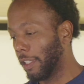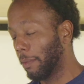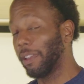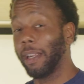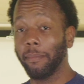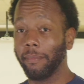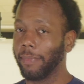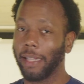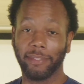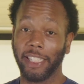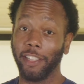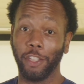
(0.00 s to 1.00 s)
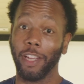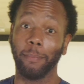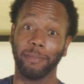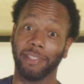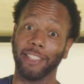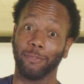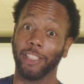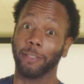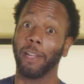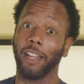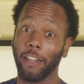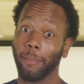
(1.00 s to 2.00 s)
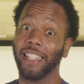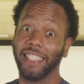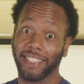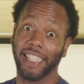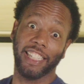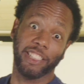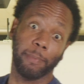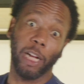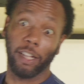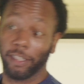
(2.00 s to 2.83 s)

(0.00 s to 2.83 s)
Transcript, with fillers: But I'm, I'm telling you, I'm obsessed with this ball. Everybody needs to get this ball.